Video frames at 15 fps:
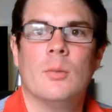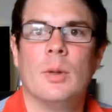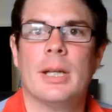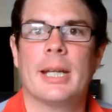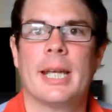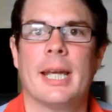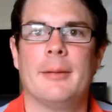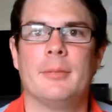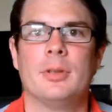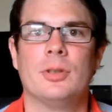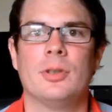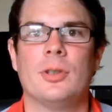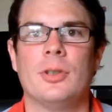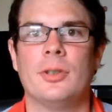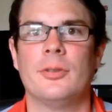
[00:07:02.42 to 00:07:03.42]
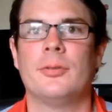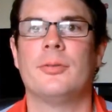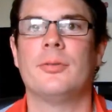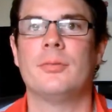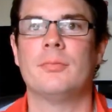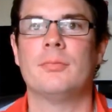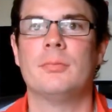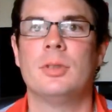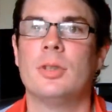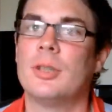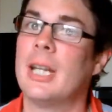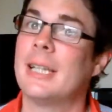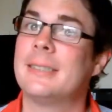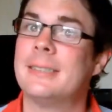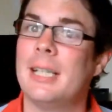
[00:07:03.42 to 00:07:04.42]
when it came to sort of
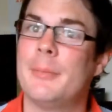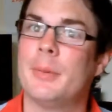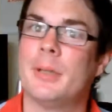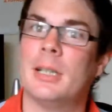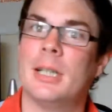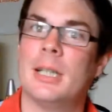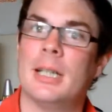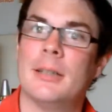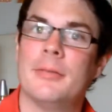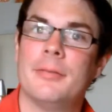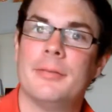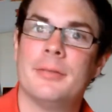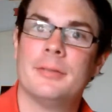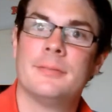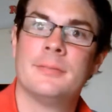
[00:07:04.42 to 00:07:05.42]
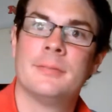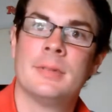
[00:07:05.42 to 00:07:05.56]
your next step in life,